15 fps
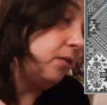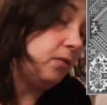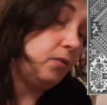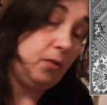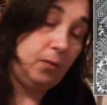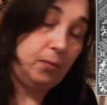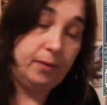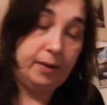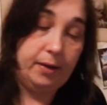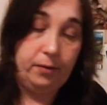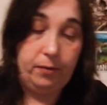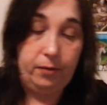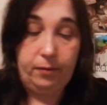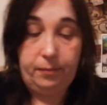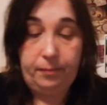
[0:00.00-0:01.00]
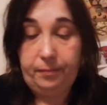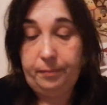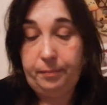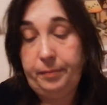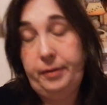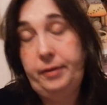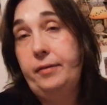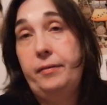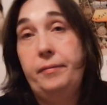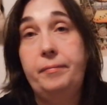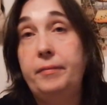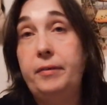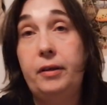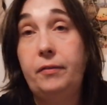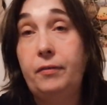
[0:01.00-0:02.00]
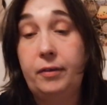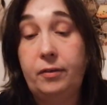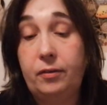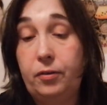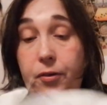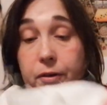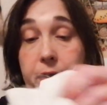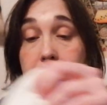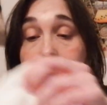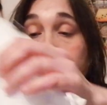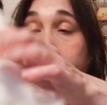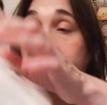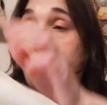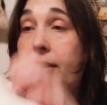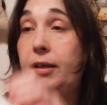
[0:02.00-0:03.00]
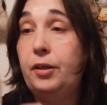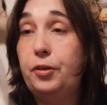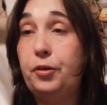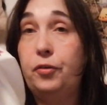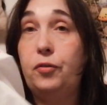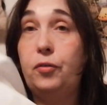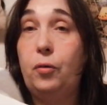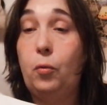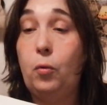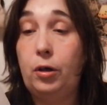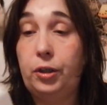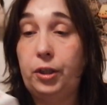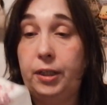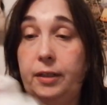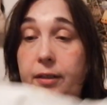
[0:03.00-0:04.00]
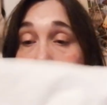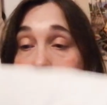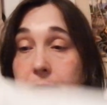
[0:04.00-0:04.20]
So I don't know, but if it's dirty, I guess I can just wash it.